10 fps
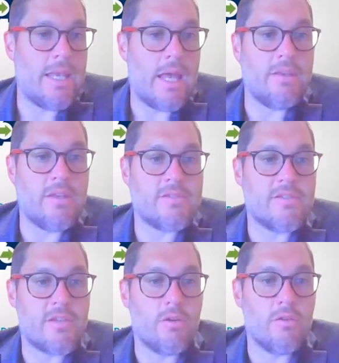not
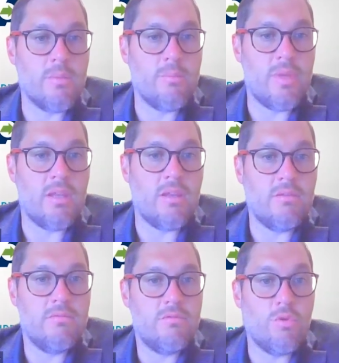necessarily
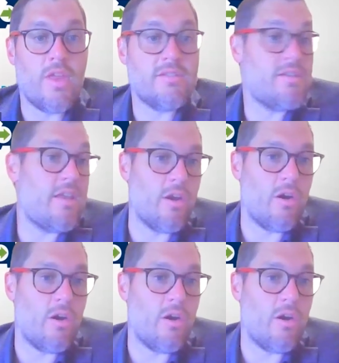be who they say